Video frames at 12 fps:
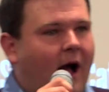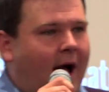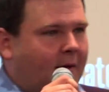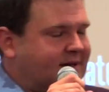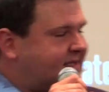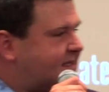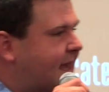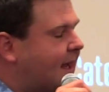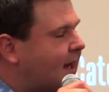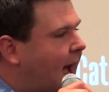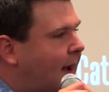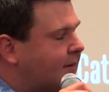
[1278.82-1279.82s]
I was
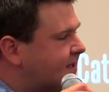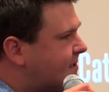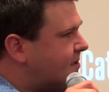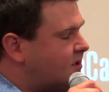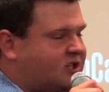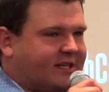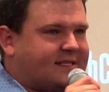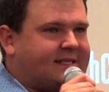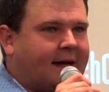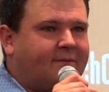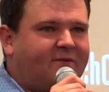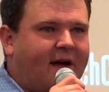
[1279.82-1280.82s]
stand, I was just
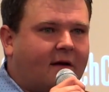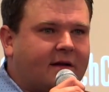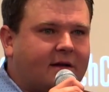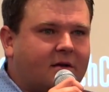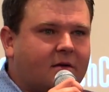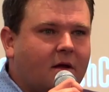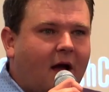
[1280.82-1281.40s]
dumbfounded.